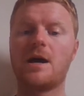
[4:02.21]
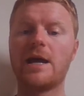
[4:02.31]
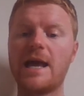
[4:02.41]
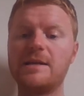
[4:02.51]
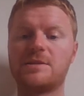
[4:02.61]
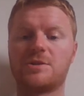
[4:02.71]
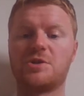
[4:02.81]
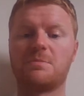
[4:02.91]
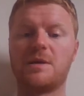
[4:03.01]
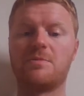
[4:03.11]
I hate
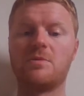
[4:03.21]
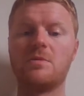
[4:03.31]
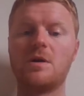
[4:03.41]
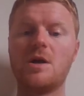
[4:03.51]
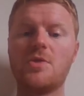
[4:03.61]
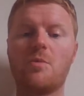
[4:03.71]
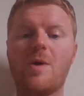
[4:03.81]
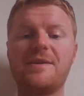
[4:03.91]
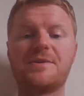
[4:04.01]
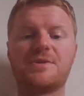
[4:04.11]
touching people. The
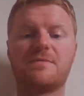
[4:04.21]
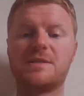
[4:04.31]
wetness of